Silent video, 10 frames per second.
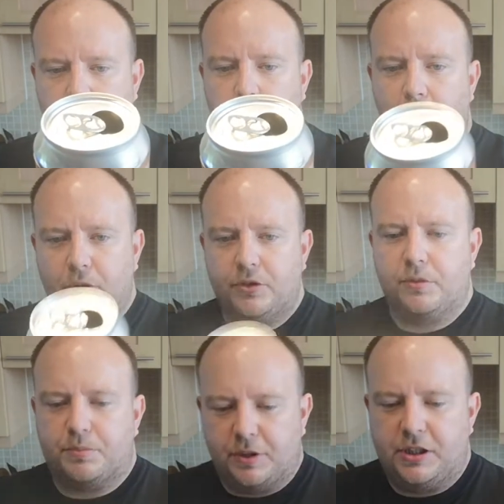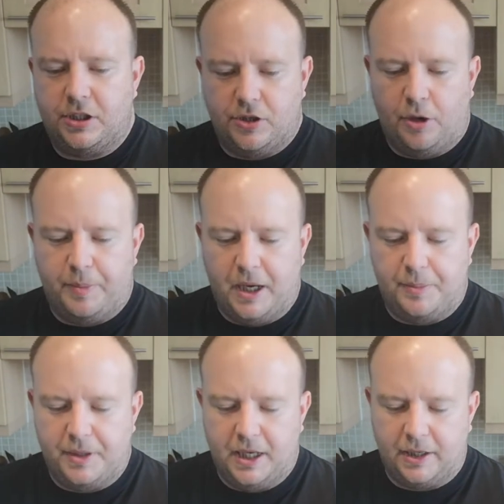Modern British hop
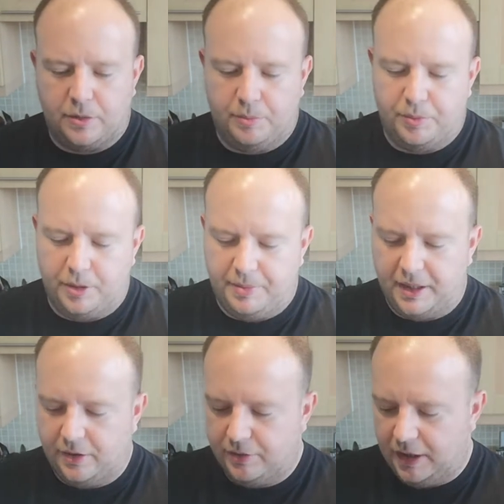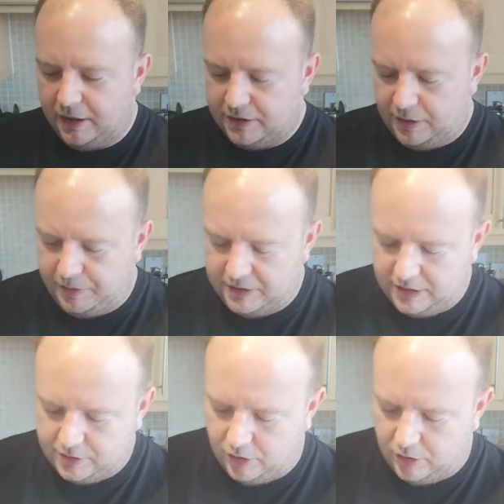IPA, I couldn't put it better. Right, let's see what it says